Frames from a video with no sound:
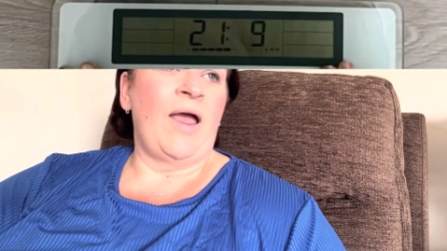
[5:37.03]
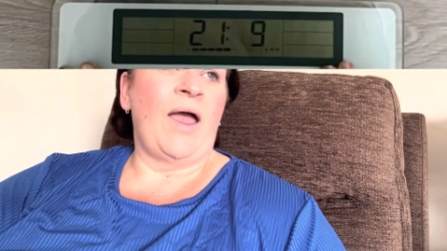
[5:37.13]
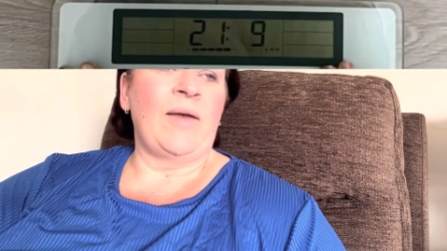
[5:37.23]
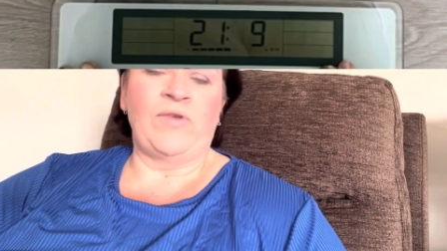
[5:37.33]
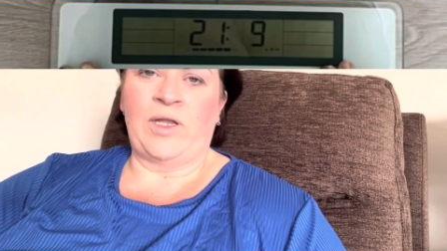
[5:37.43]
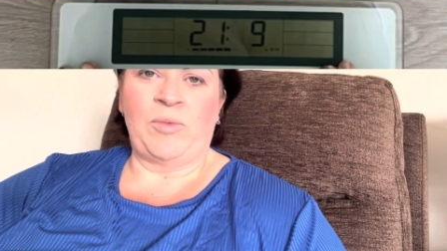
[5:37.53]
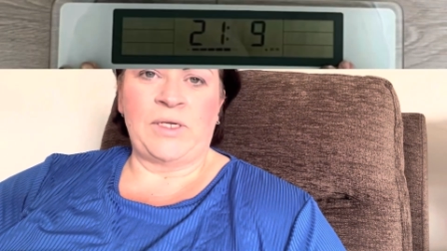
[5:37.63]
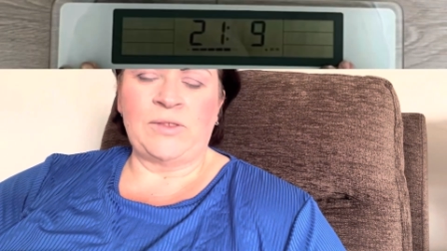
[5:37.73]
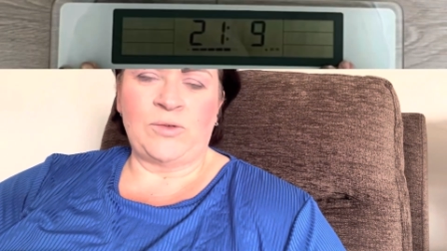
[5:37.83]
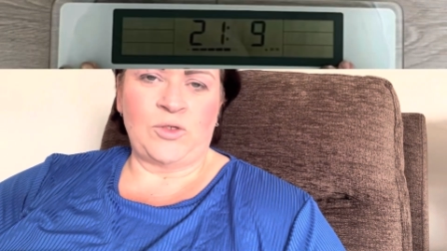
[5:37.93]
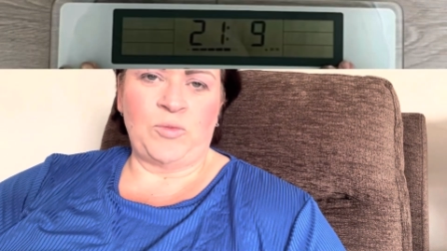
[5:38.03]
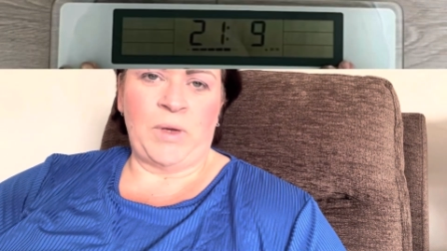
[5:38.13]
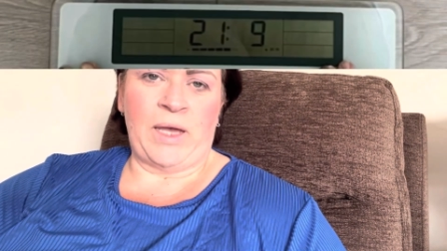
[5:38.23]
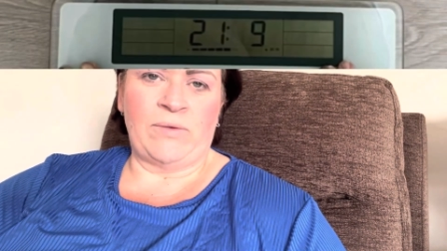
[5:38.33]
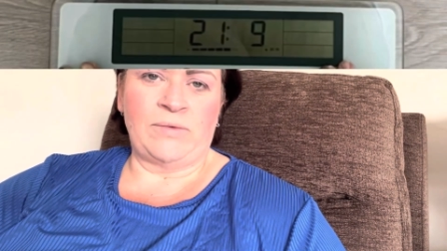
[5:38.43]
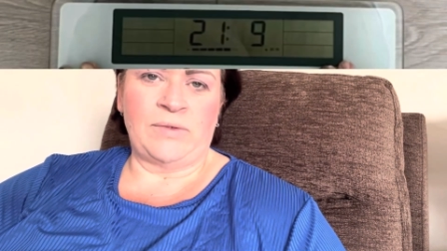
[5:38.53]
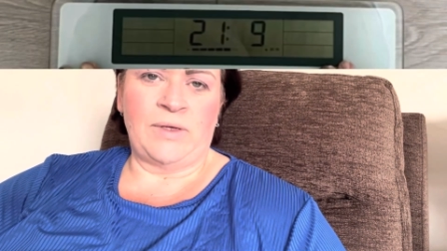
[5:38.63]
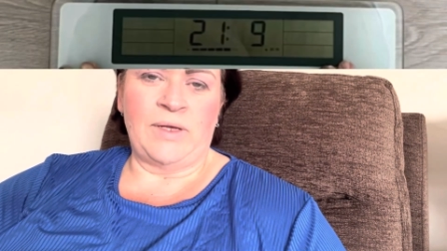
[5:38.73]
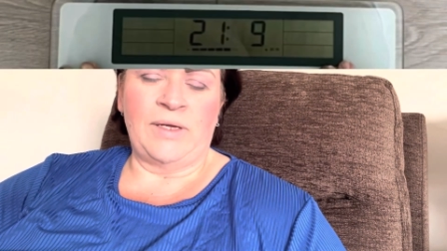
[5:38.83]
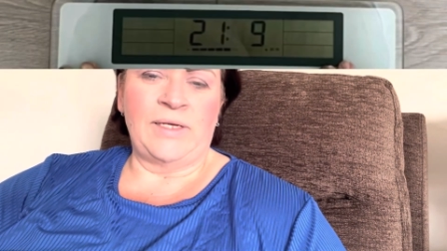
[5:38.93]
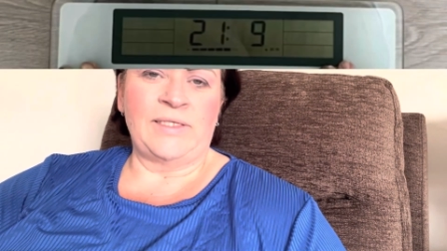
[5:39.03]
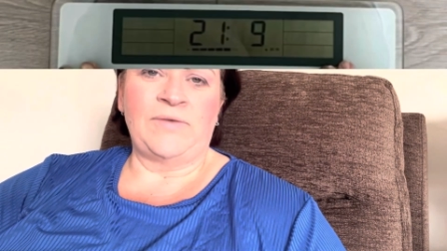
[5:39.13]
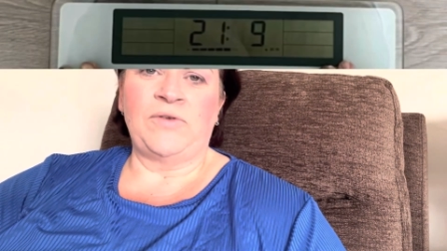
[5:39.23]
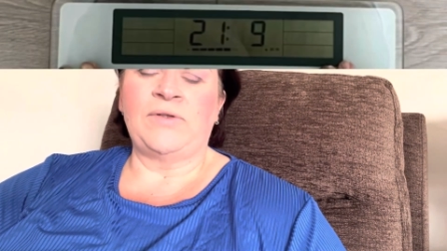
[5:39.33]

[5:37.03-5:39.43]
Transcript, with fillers: I'm really pleased with two pounds because if you